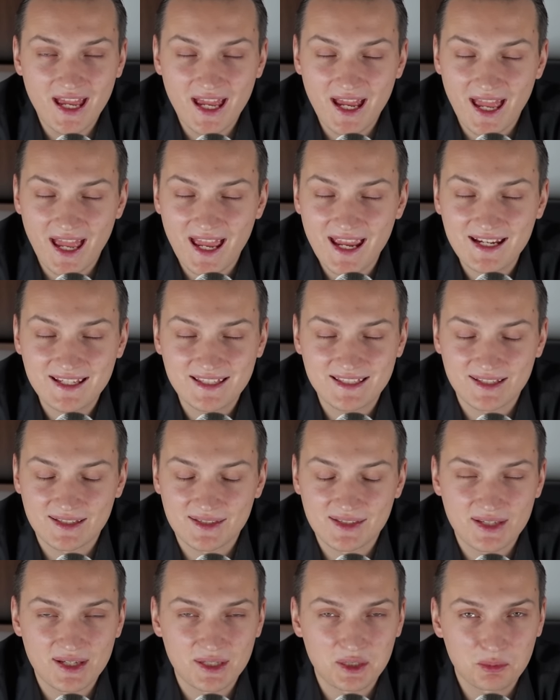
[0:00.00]
Access
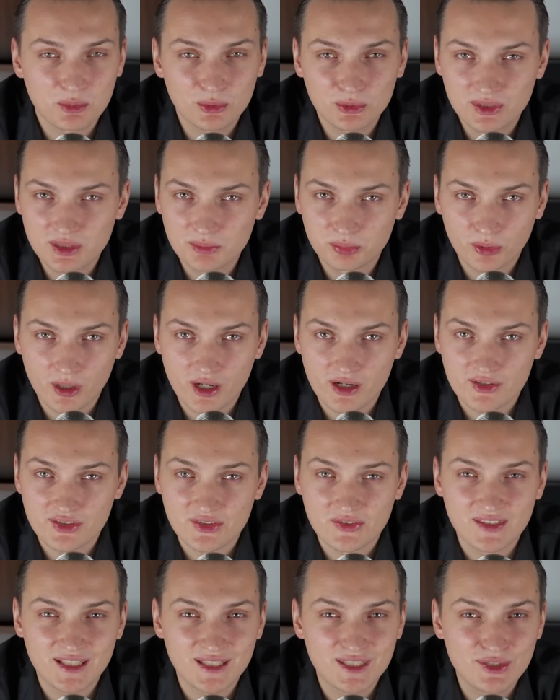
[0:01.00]
and multipliers
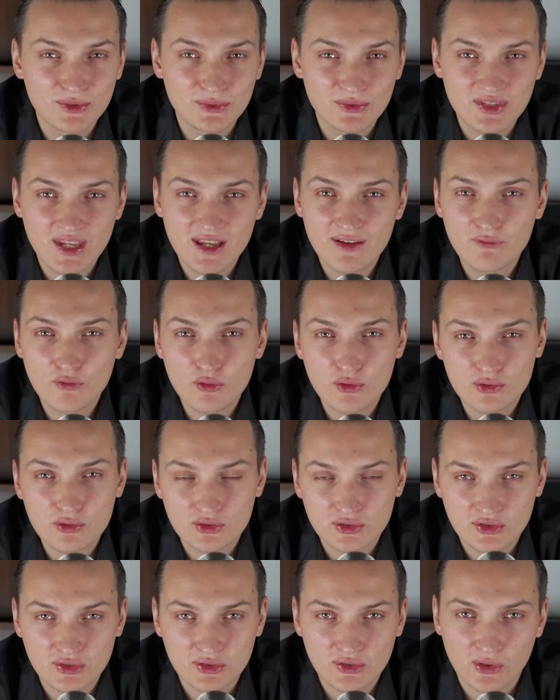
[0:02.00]
that you never
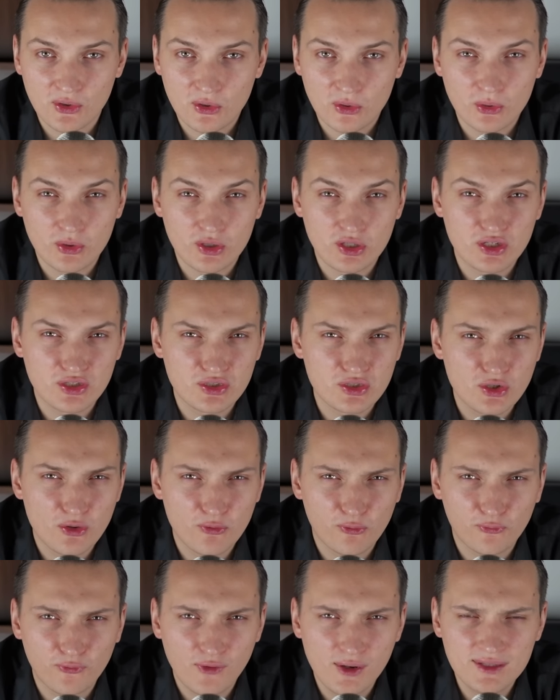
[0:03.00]
saw in your
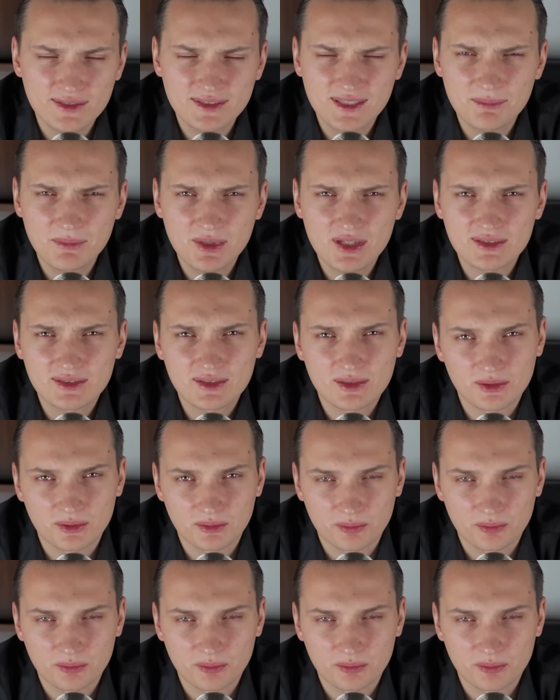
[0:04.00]
fundamental